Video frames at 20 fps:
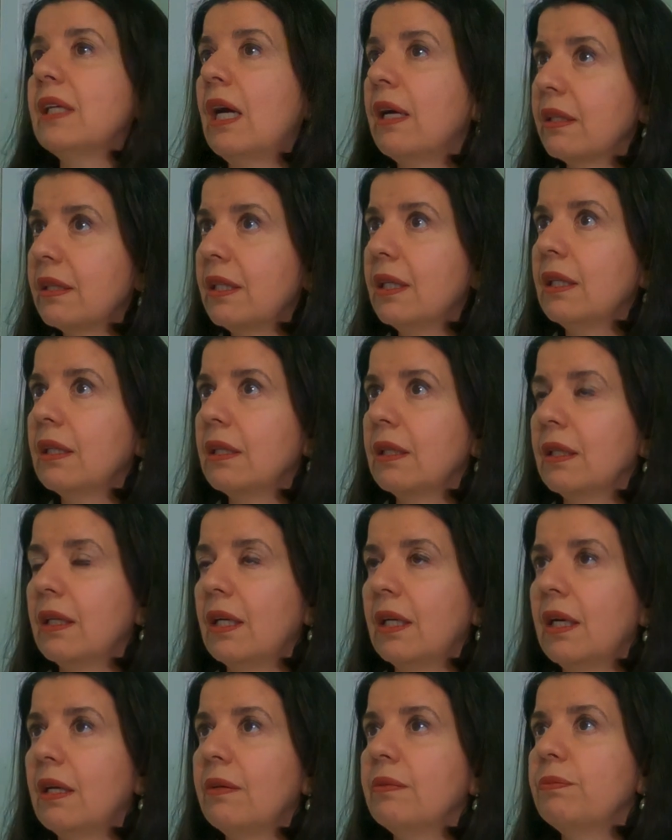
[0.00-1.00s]
think
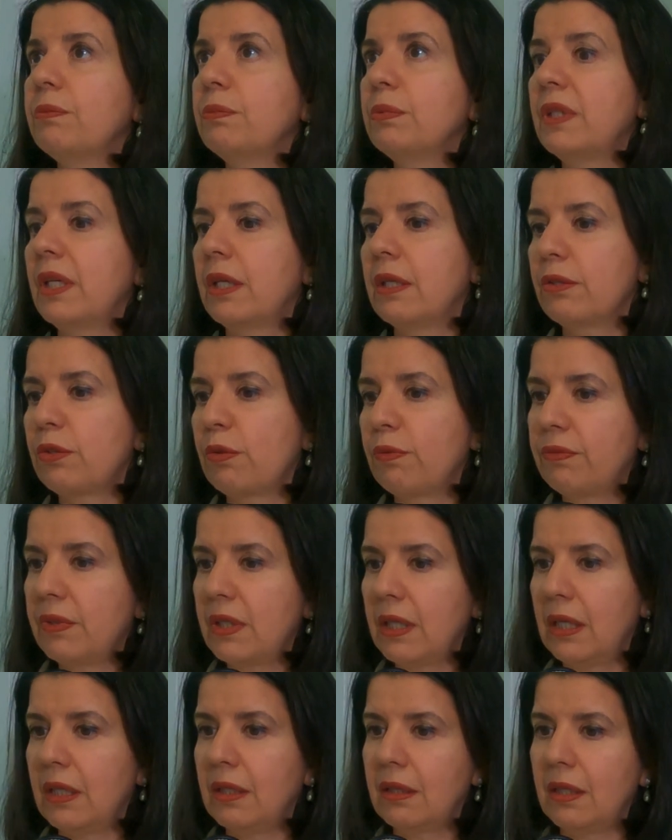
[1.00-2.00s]

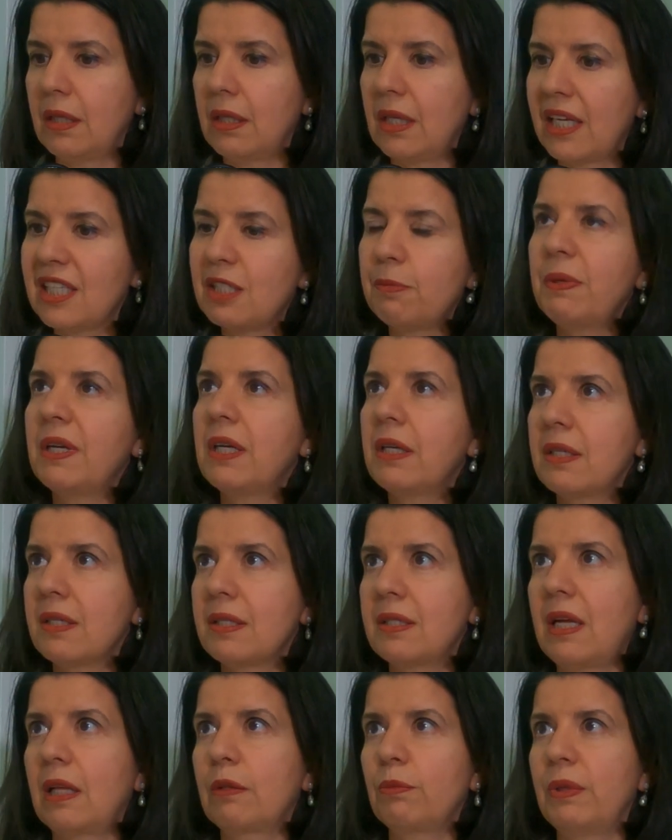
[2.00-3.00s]
the
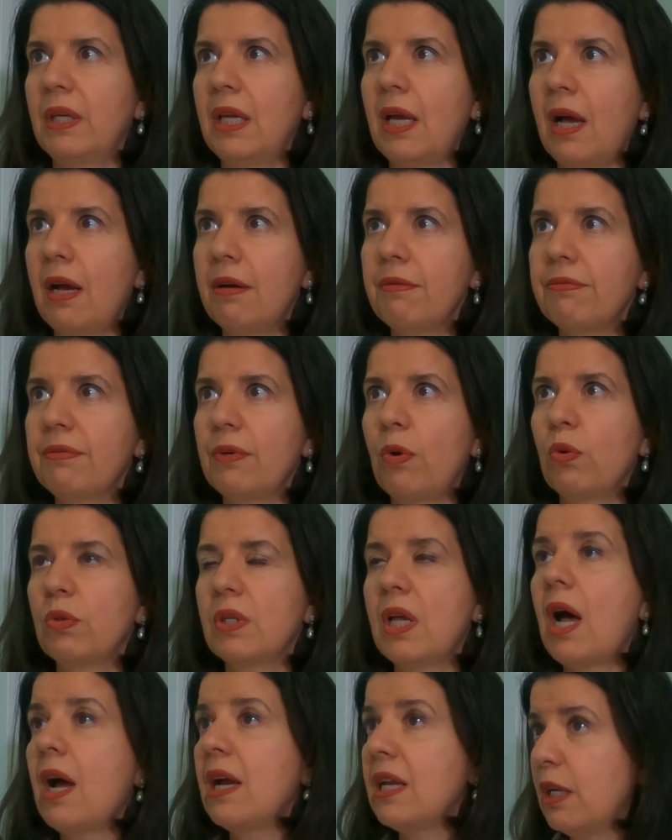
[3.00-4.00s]
experience that we have
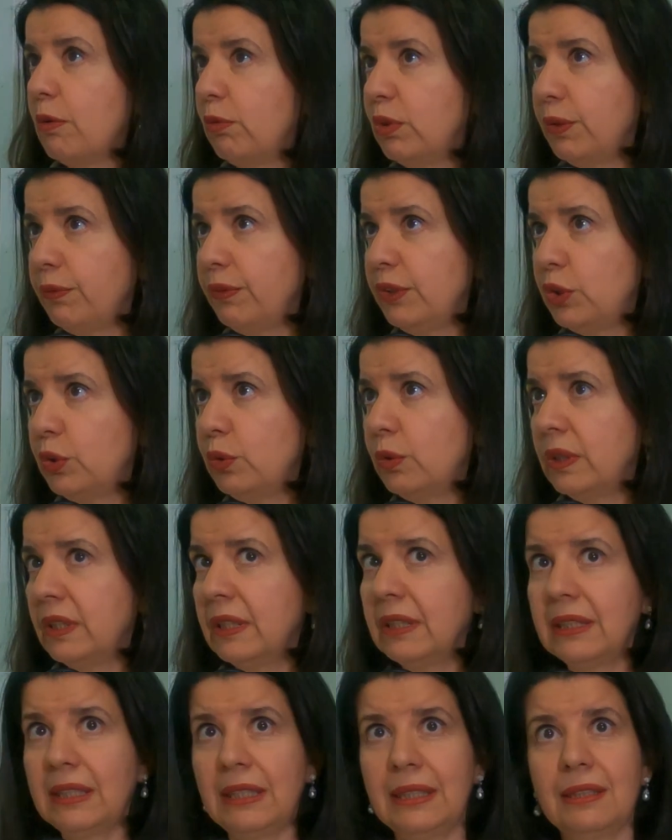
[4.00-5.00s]
on high level of
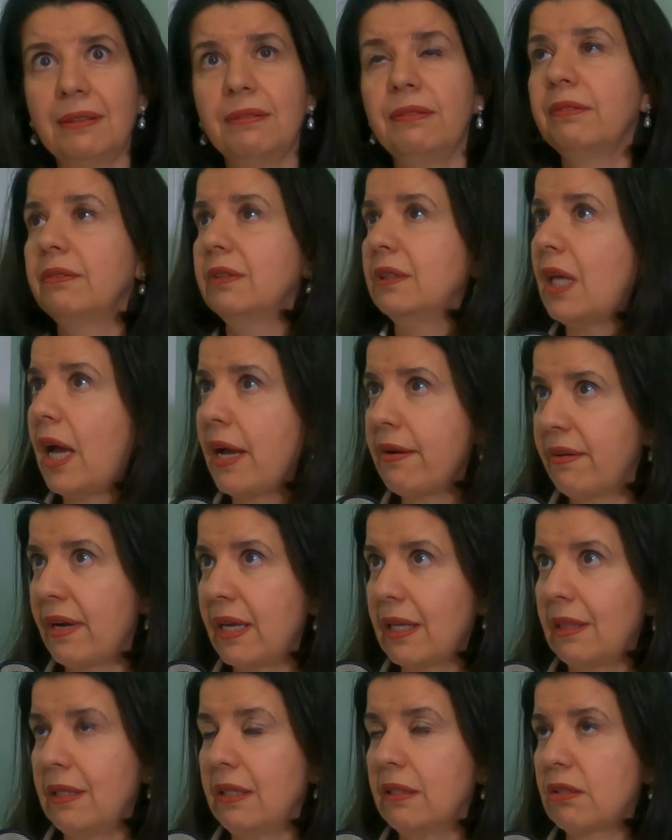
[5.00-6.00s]
assurance is
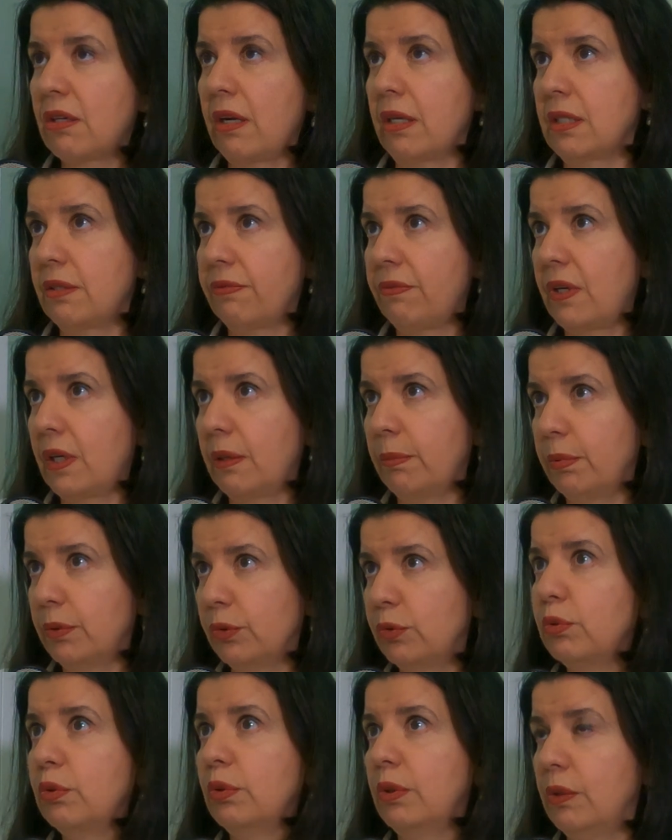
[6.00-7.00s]
directly transferable to the